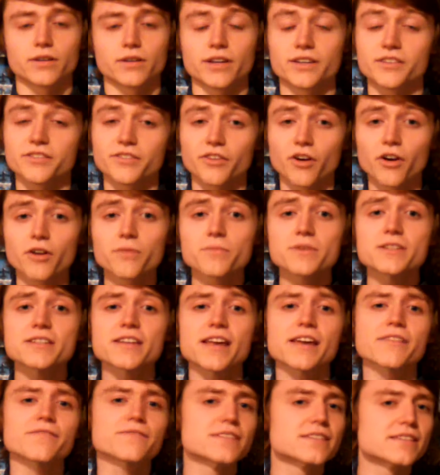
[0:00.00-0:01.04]
Astronomers
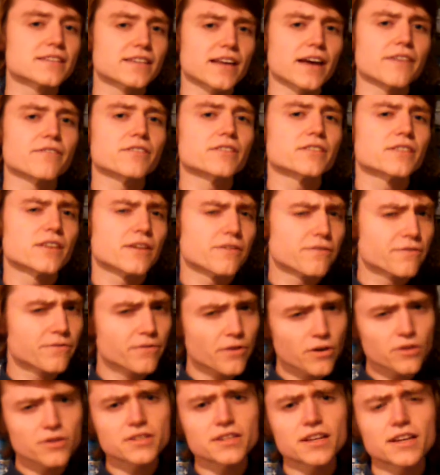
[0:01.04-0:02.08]
have discovered their
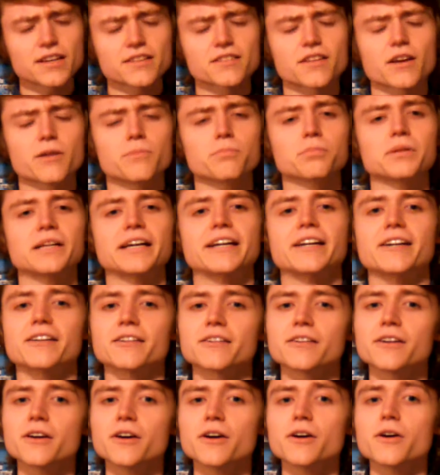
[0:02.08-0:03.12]
first exoplanet
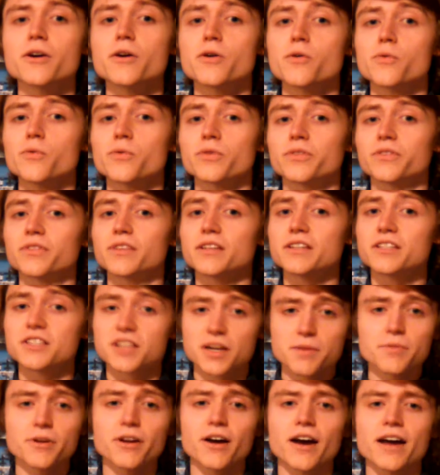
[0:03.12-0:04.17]
with the
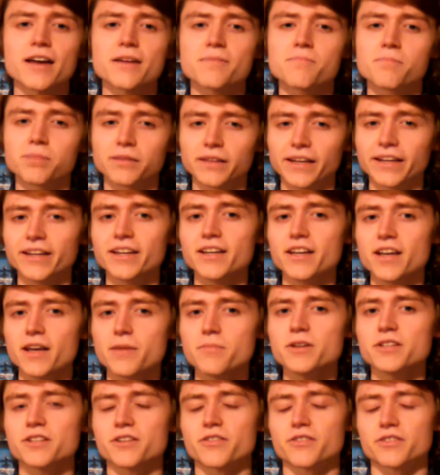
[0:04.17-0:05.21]
Gemini Planet
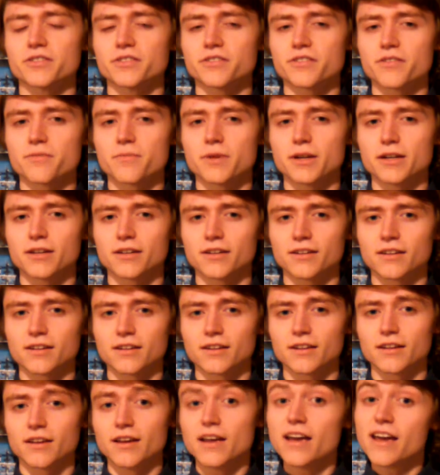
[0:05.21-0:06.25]
Imager instrument,
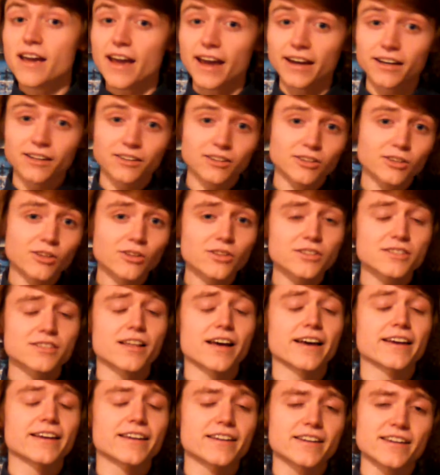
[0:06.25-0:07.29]
and it looks
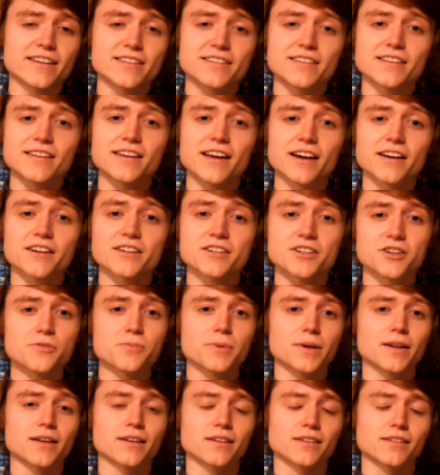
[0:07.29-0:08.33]
like it's a young
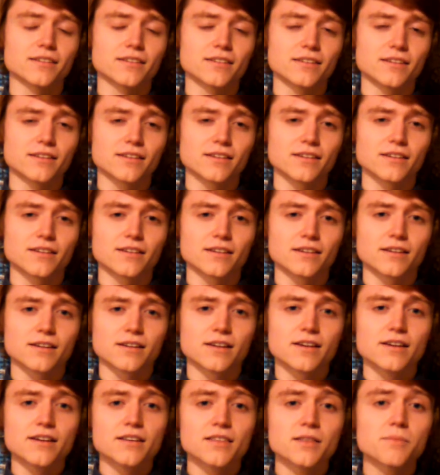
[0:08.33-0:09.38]
Jupiter.
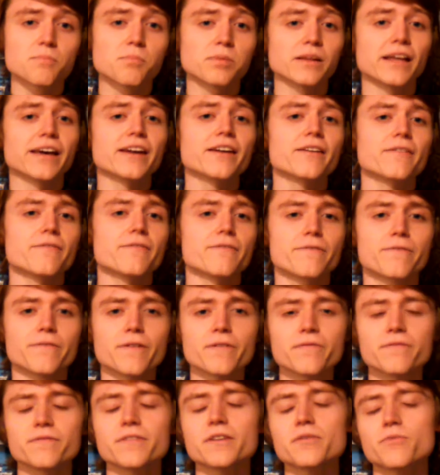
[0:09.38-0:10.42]
The planet
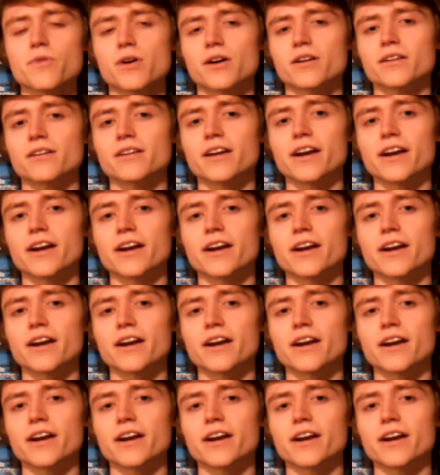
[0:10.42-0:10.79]
51